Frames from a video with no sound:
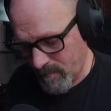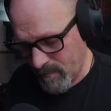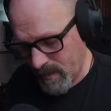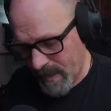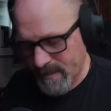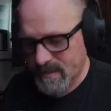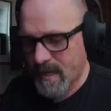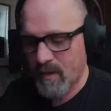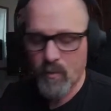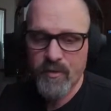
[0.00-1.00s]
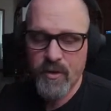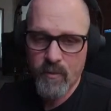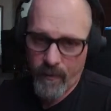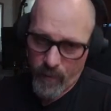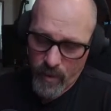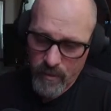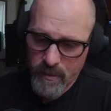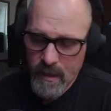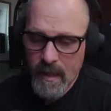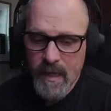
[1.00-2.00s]
can't take it with you on the road.
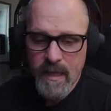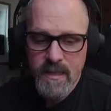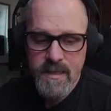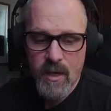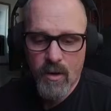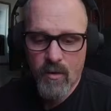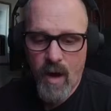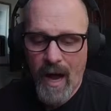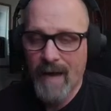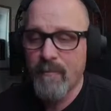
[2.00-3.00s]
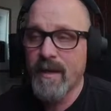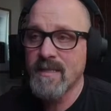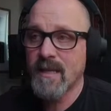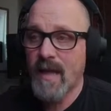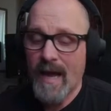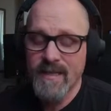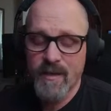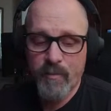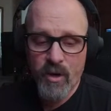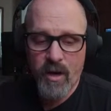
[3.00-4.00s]
So I did a
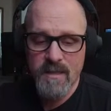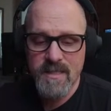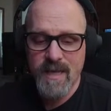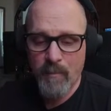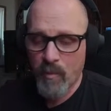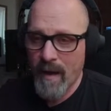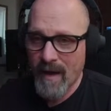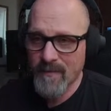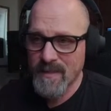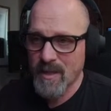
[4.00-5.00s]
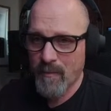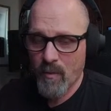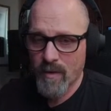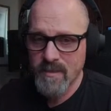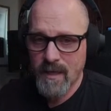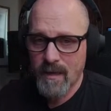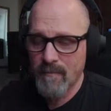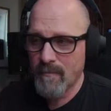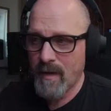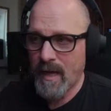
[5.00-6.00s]
percon sample pack that's on my website.
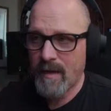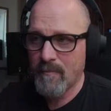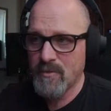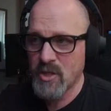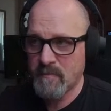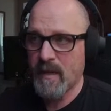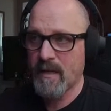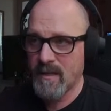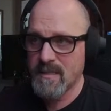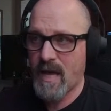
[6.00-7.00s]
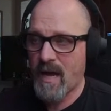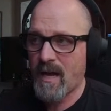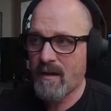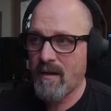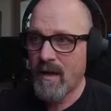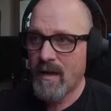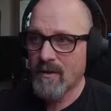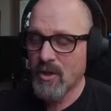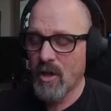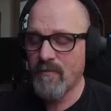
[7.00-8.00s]
And just because I
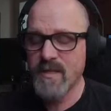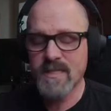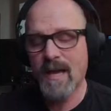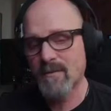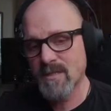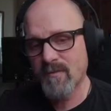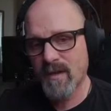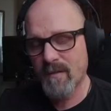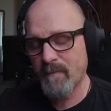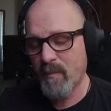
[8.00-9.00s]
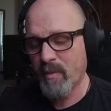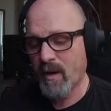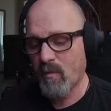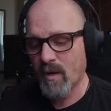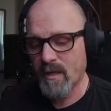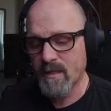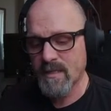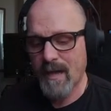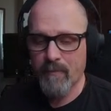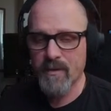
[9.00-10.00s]
love the sounds of it, but I wanted to
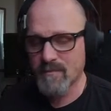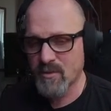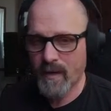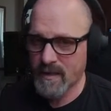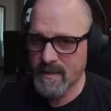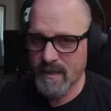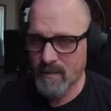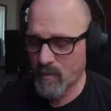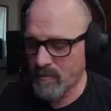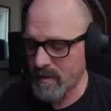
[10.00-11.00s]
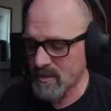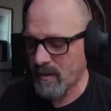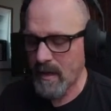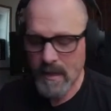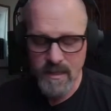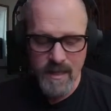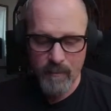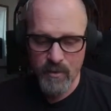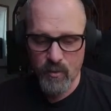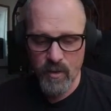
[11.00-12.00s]
sample them so I could take them with me. So I
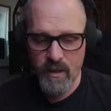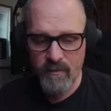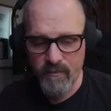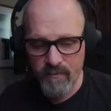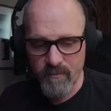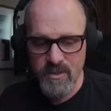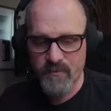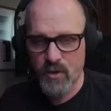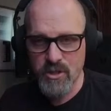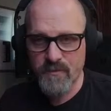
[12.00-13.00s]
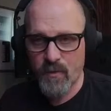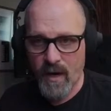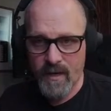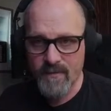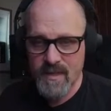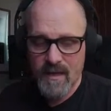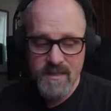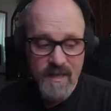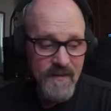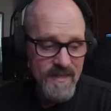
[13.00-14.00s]
sampled a really diverse variety of sounds.
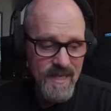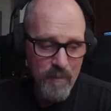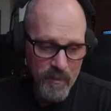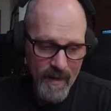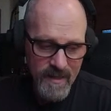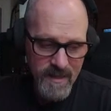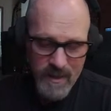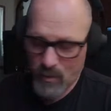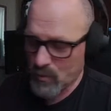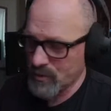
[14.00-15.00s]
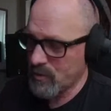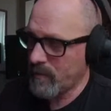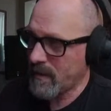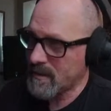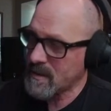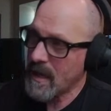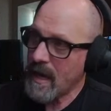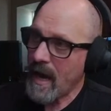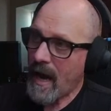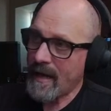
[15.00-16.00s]
In that sample pack, it's kind of cool too, because
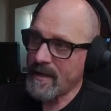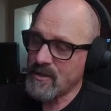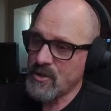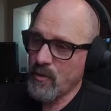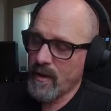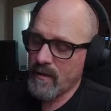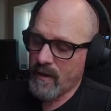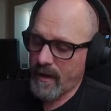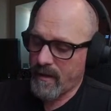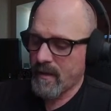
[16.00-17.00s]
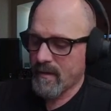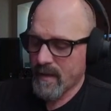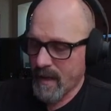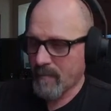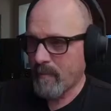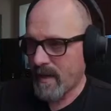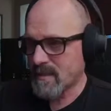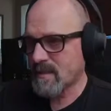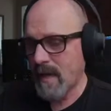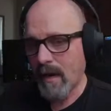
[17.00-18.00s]
I didn't do it like kick, bass,
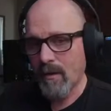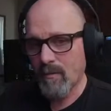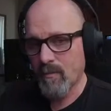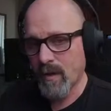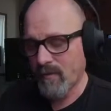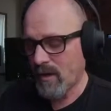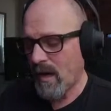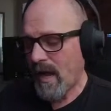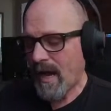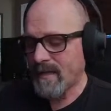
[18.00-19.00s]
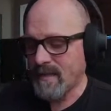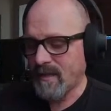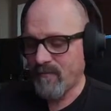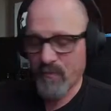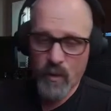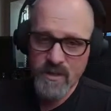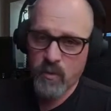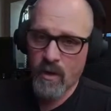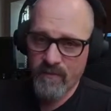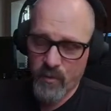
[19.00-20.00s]
snare, whatever. I did it voice
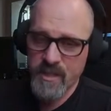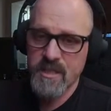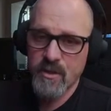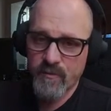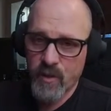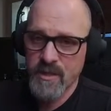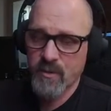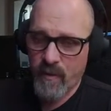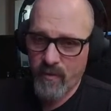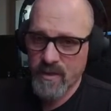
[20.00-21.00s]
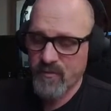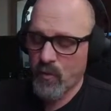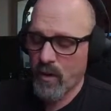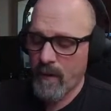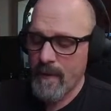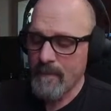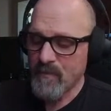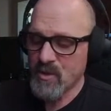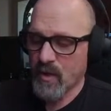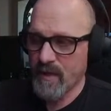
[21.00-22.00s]
1, voice 2, voice 3, voice 4.
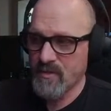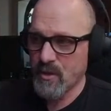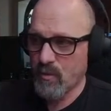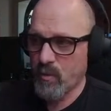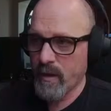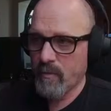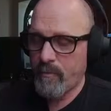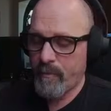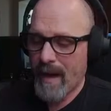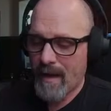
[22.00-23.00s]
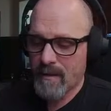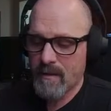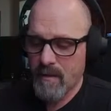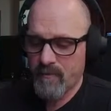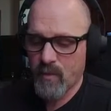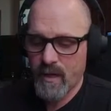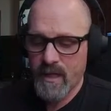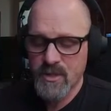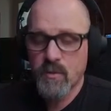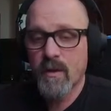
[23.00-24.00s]
So it gives you a real palette of what
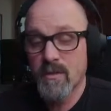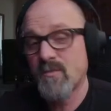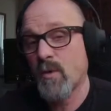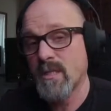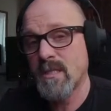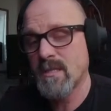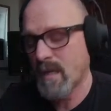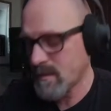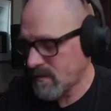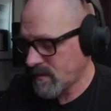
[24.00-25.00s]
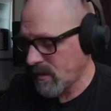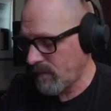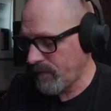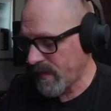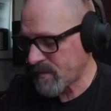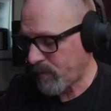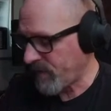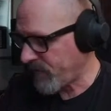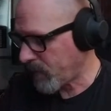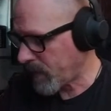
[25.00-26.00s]
each one of those voices does. So it's a pretty
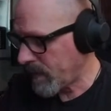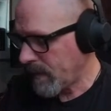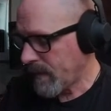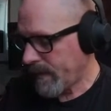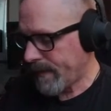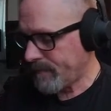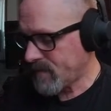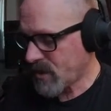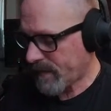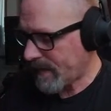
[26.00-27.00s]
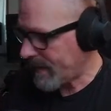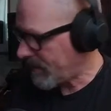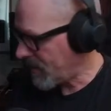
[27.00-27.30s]
fun one. Check that out